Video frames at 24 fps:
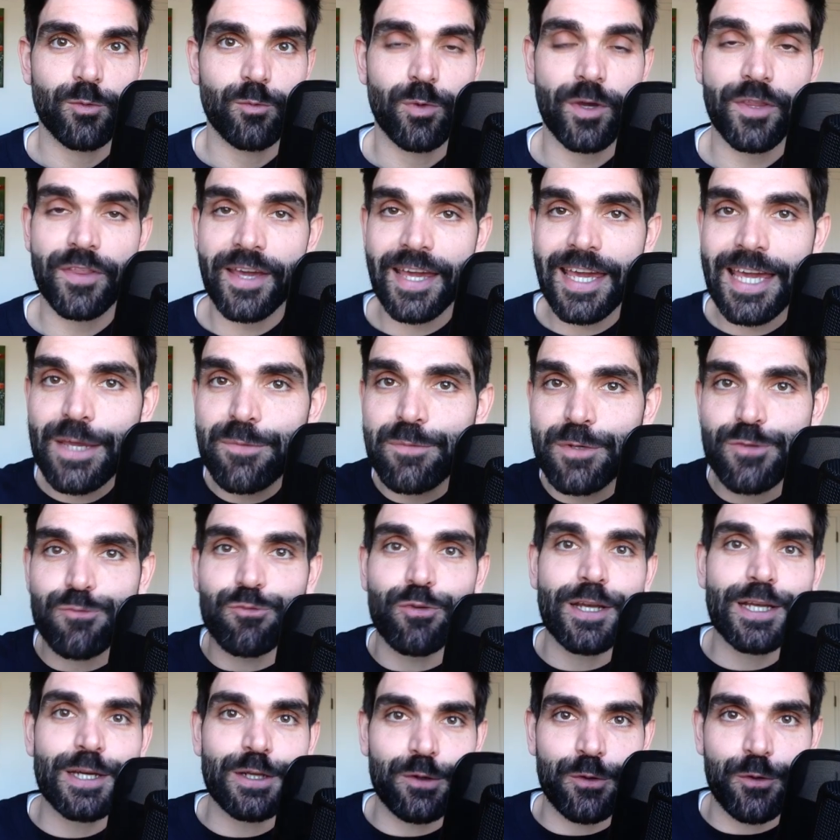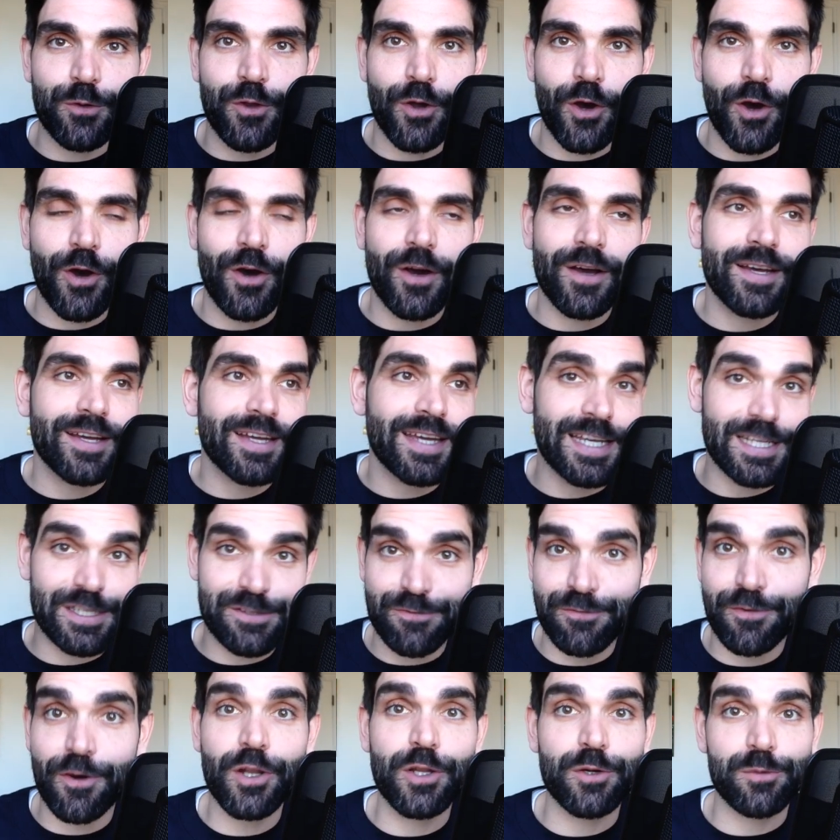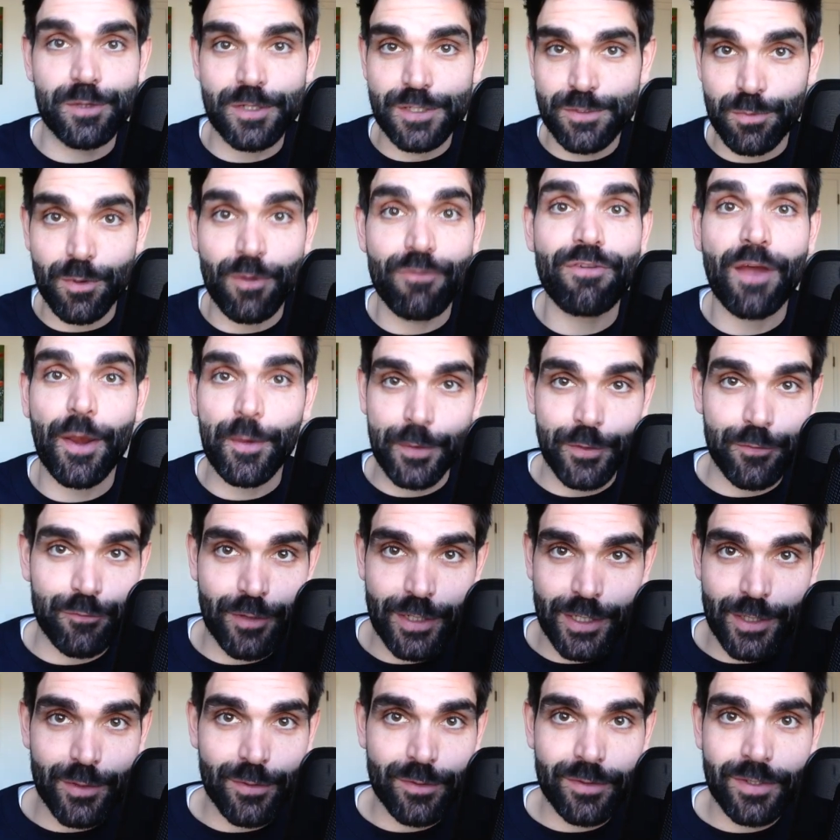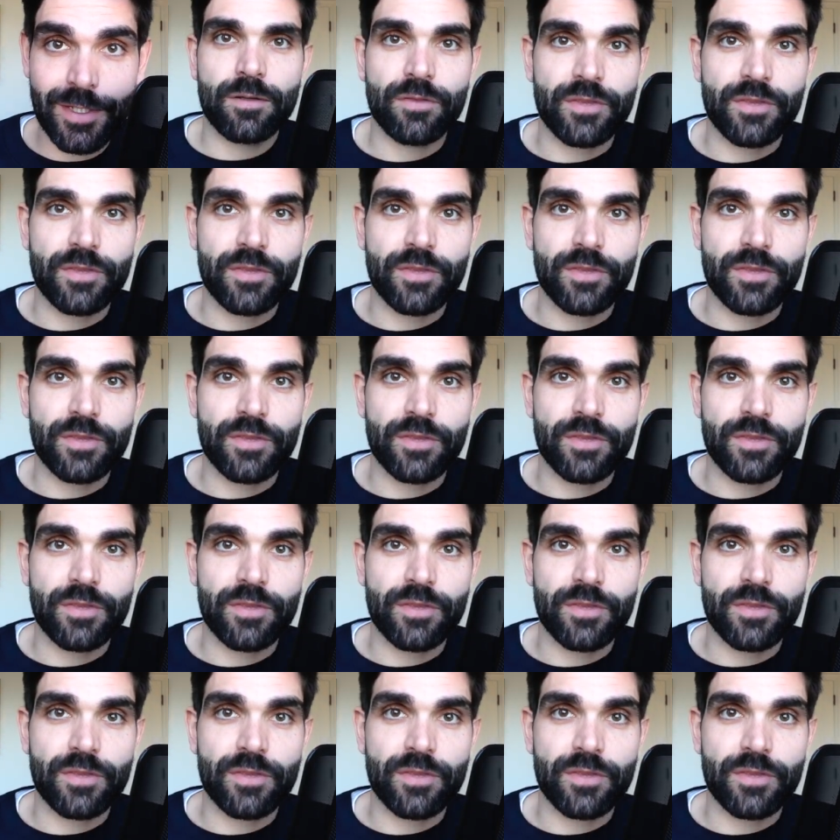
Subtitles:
Whether he was real or not, his followers were very real.